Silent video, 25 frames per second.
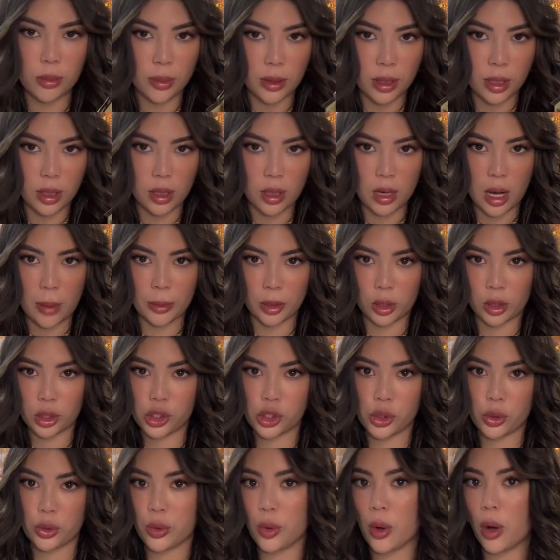but I'm not gonna
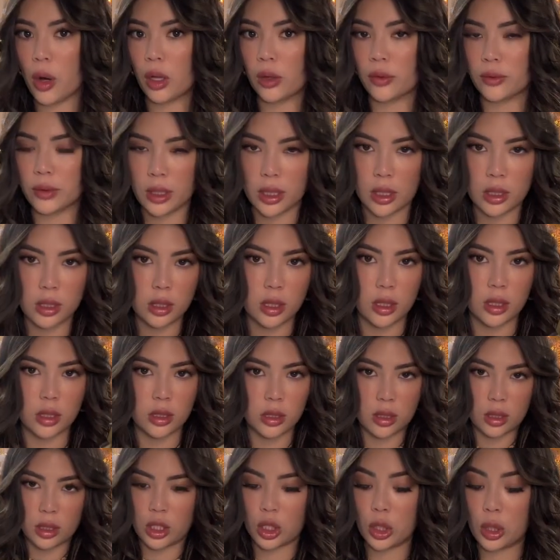show you all of these because
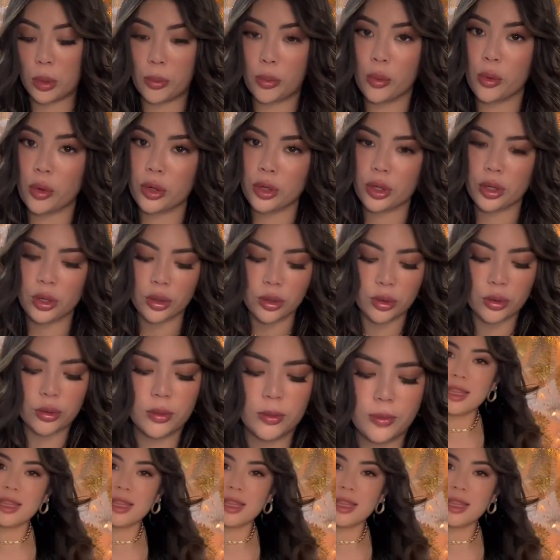it's gonna bore you.